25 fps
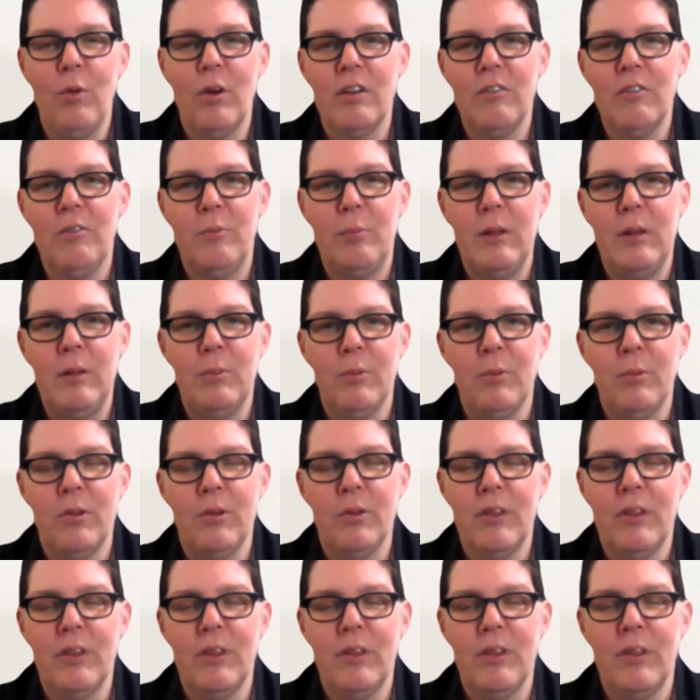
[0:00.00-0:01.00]
network of
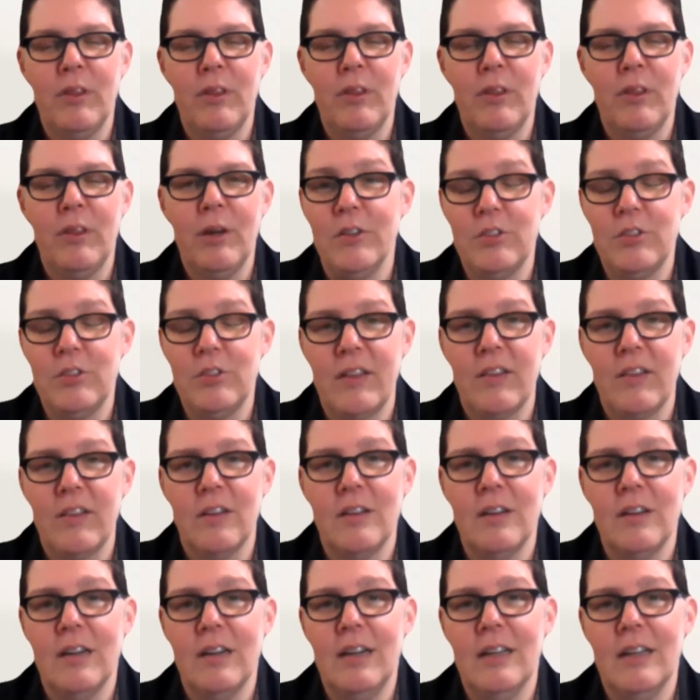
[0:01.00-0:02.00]
people that were helping each
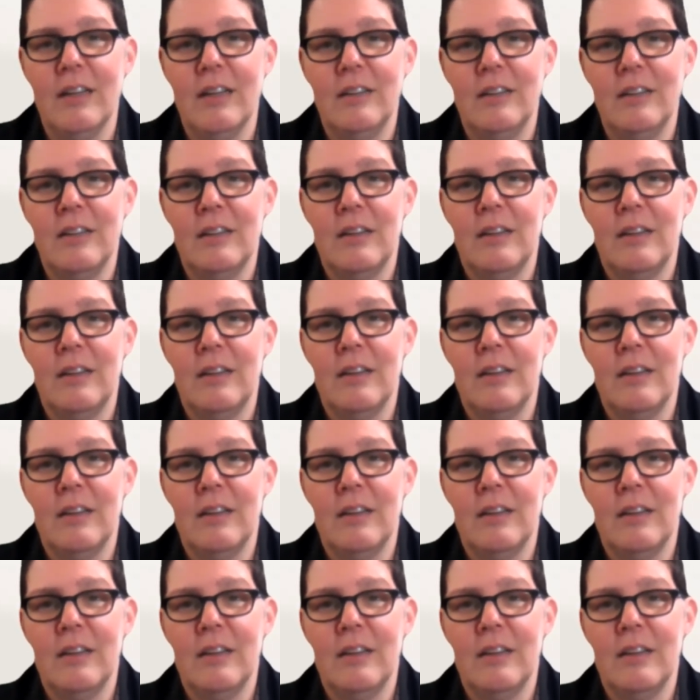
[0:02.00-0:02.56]
other, and